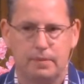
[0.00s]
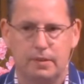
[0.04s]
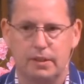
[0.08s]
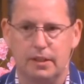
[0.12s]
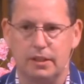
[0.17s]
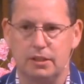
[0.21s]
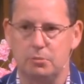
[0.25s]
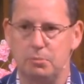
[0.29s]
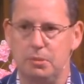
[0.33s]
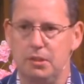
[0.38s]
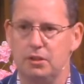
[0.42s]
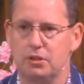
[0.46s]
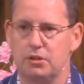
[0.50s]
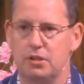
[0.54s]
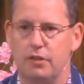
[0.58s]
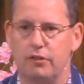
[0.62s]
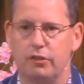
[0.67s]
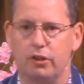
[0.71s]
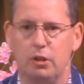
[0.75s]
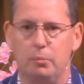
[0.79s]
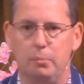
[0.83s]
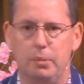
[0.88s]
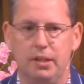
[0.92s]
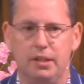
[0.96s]
Doesn't mean there's never
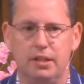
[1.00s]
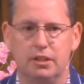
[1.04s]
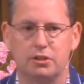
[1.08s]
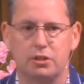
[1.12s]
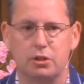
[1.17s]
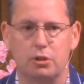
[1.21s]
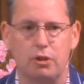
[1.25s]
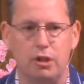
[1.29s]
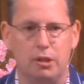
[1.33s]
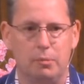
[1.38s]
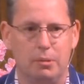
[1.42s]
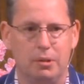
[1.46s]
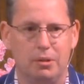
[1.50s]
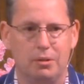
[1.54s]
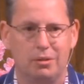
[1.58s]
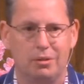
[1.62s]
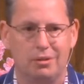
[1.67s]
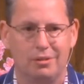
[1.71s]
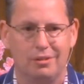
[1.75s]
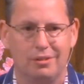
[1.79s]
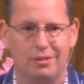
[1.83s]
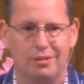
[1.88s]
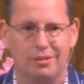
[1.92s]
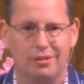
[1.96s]
going to be a disagreement,
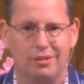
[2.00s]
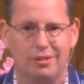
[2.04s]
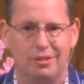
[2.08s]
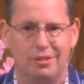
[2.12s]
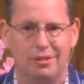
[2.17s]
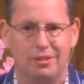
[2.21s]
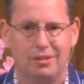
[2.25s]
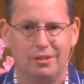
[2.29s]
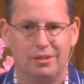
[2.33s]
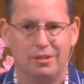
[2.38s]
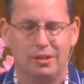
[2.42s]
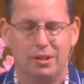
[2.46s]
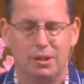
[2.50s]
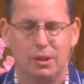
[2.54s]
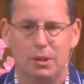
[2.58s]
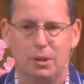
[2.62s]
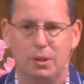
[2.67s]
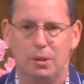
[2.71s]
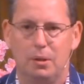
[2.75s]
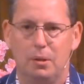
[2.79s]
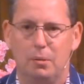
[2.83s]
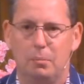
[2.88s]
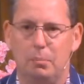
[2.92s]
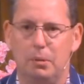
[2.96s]

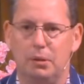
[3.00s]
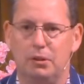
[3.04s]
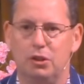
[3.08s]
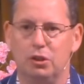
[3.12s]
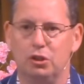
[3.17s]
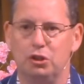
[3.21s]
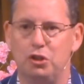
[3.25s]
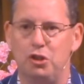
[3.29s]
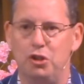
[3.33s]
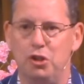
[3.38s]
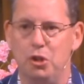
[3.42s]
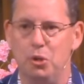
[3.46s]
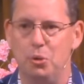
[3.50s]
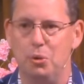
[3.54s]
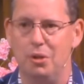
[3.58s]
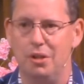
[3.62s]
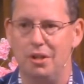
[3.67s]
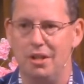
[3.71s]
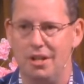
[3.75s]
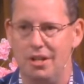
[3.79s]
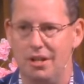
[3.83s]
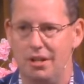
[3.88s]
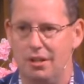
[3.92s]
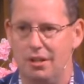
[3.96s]
but there's unity.